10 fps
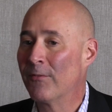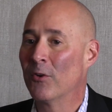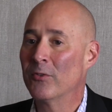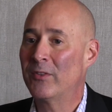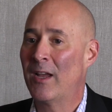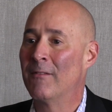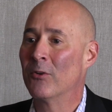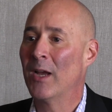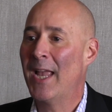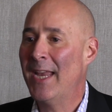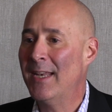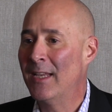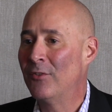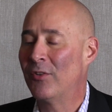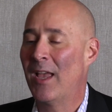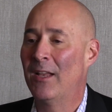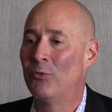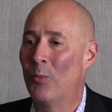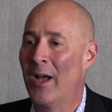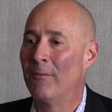first ever 8-inch
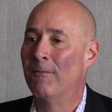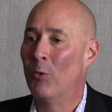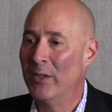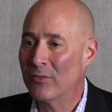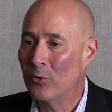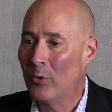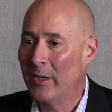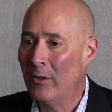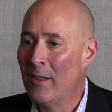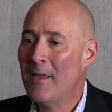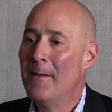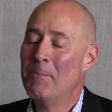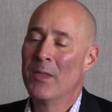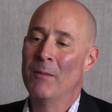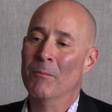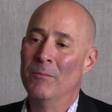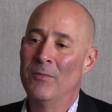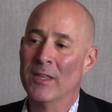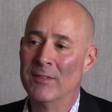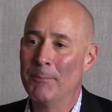edge-wound voice coil.
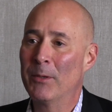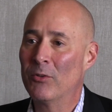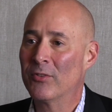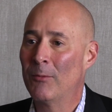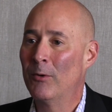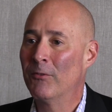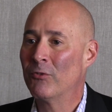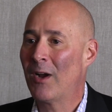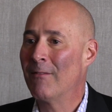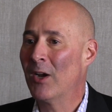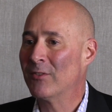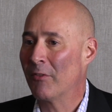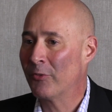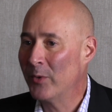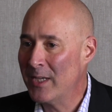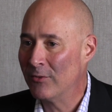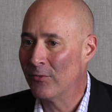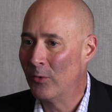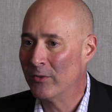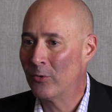The typical subwoofer driver has a 3-inch
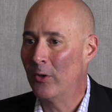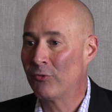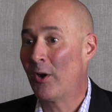voice coil.